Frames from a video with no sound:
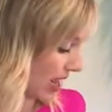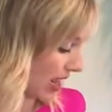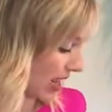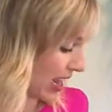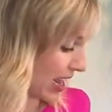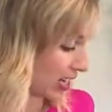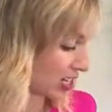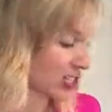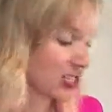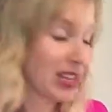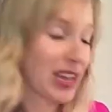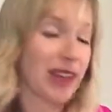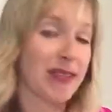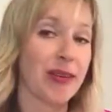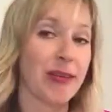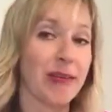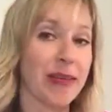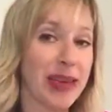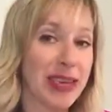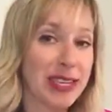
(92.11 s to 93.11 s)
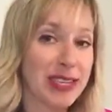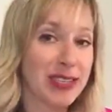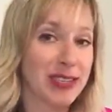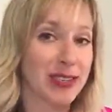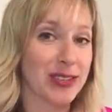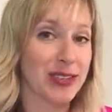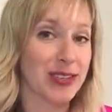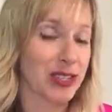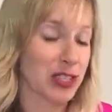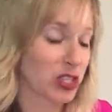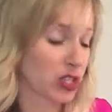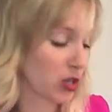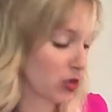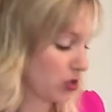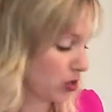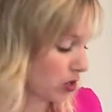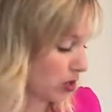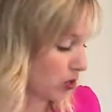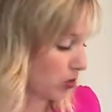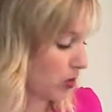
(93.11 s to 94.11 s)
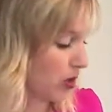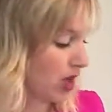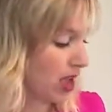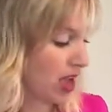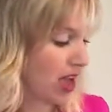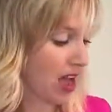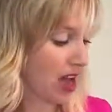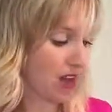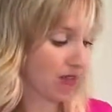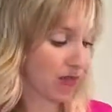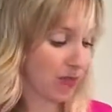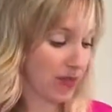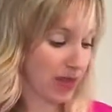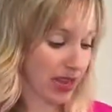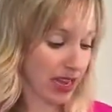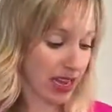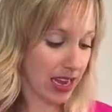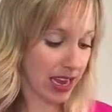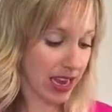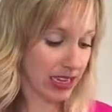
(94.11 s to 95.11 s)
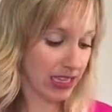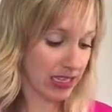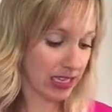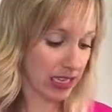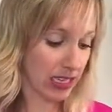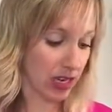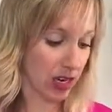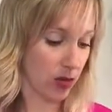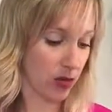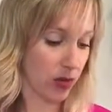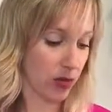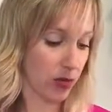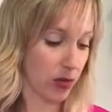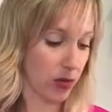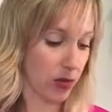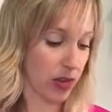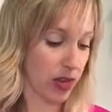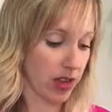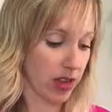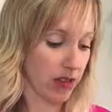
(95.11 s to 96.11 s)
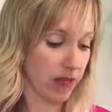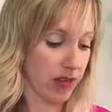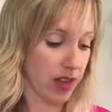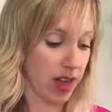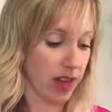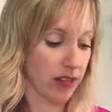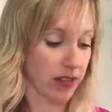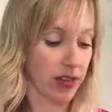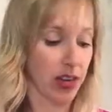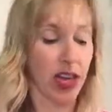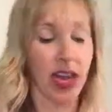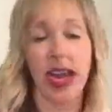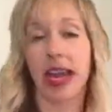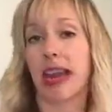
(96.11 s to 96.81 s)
And I actually have a picture to show you of me at dinner with Maria Ivanovna.